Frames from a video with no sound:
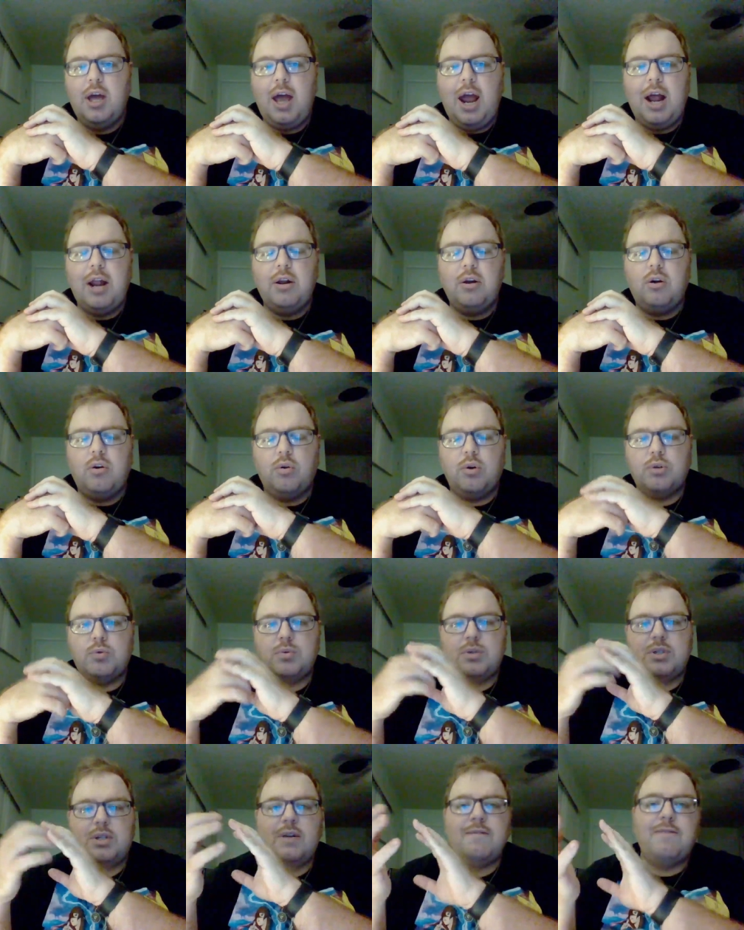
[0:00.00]
And of course,
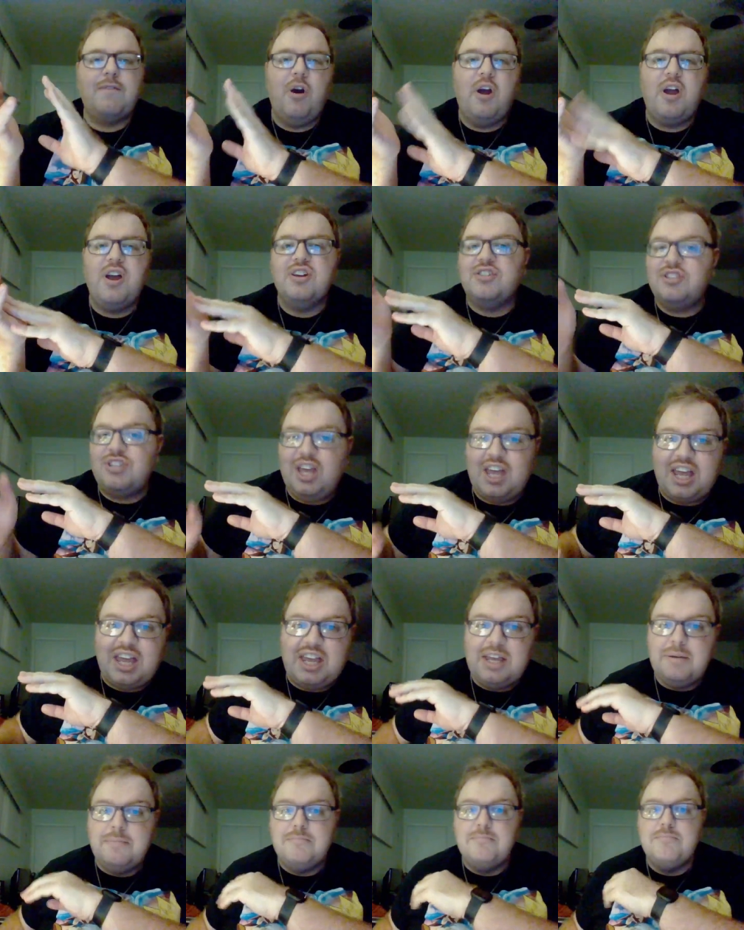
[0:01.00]
we see various
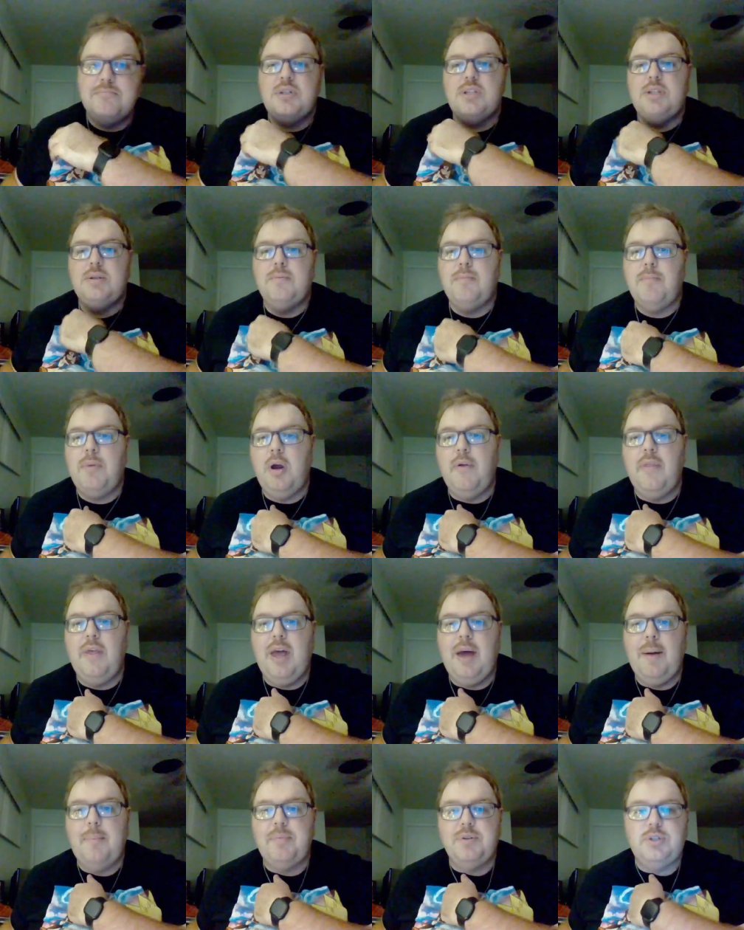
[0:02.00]
teams appear in
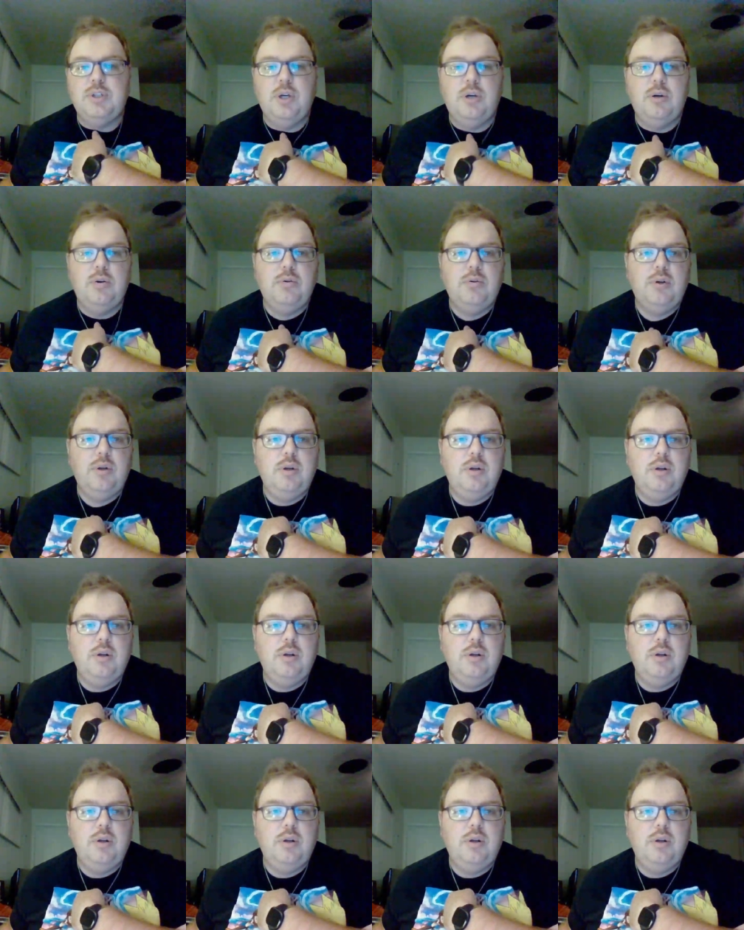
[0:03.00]
the episode